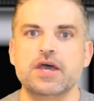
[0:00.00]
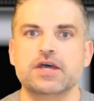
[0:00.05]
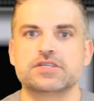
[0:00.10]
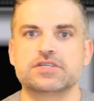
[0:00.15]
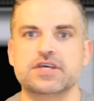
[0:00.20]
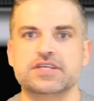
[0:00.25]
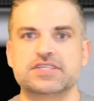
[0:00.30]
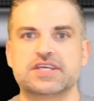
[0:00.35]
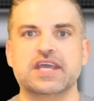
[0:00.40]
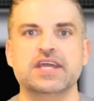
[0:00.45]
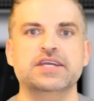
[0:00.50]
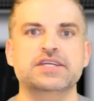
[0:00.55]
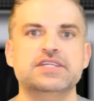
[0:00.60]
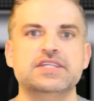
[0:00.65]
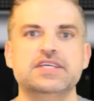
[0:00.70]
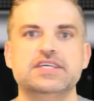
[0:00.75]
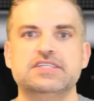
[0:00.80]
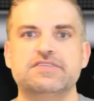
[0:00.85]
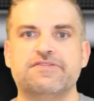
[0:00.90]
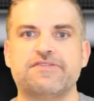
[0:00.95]
So let's get
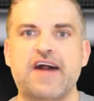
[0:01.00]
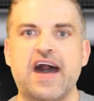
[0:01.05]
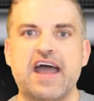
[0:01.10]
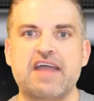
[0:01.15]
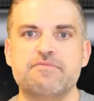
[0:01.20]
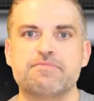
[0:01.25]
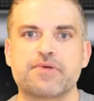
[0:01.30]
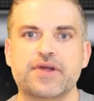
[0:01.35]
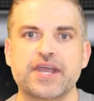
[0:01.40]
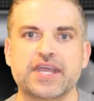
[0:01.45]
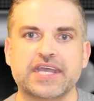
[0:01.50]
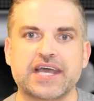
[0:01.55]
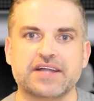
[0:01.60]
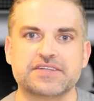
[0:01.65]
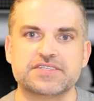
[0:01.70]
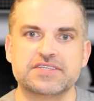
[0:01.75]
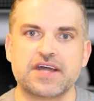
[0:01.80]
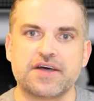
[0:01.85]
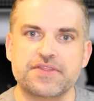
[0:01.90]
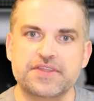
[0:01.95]
into these five
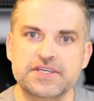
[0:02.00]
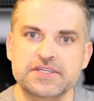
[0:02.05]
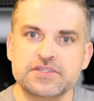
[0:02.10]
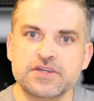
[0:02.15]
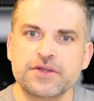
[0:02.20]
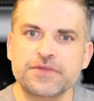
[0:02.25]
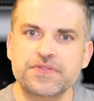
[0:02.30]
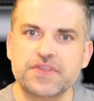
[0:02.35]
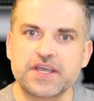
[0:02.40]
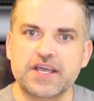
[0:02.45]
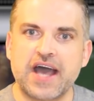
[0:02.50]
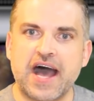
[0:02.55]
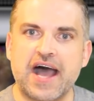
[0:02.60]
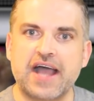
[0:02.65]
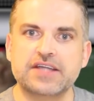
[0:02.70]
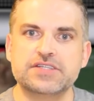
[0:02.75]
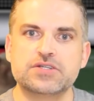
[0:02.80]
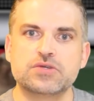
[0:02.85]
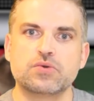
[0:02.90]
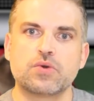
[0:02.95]
breakouts. Now, these aren't the
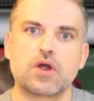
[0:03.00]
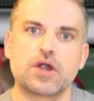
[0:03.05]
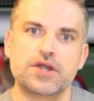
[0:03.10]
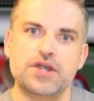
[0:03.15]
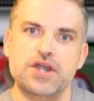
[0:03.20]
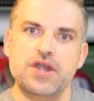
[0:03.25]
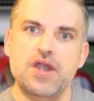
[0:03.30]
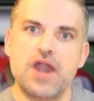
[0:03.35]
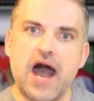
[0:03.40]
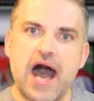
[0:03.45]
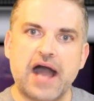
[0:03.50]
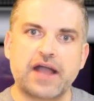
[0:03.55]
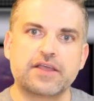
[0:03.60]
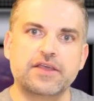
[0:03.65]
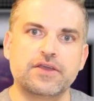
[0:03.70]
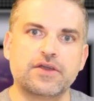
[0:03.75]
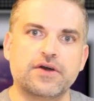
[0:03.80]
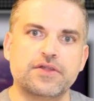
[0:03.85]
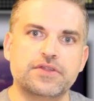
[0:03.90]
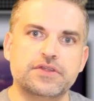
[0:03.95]
guys who are
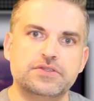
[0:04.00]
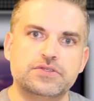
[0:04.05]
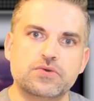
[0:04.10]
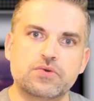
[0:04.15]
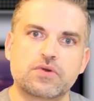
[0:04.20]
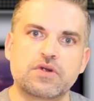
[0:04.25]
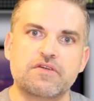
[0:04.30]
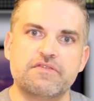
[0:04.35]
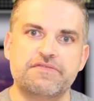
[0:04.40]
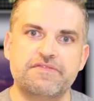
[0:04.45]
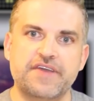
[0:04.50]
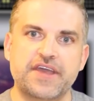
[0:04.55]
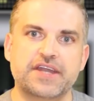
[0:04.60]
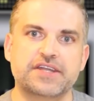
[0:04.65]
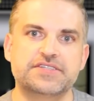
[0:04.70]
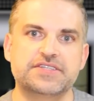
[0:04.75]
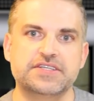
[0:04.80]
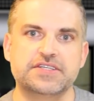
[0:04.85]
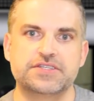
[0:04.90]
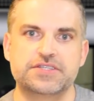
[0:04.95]
knocking on the door of
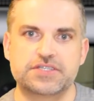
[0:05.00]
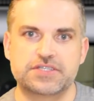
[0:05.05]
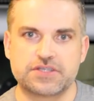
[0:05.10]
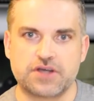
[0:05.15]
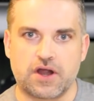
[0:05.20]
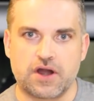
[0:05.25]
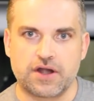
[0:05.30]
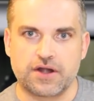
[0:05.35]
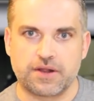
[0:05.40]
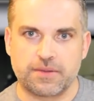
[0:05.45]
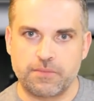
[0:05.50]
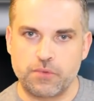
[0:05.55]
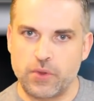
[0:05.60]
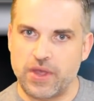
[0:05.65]
fantasy stardom.